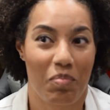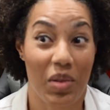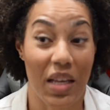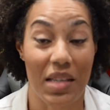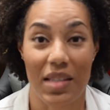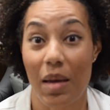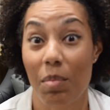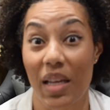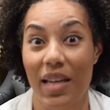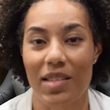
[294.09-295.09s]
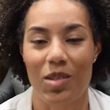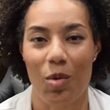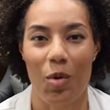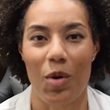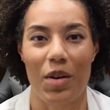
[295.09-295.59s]
placed implants,
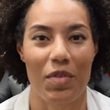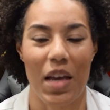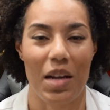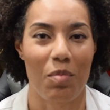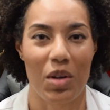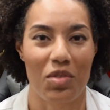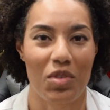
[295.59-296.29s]
or if you had a breast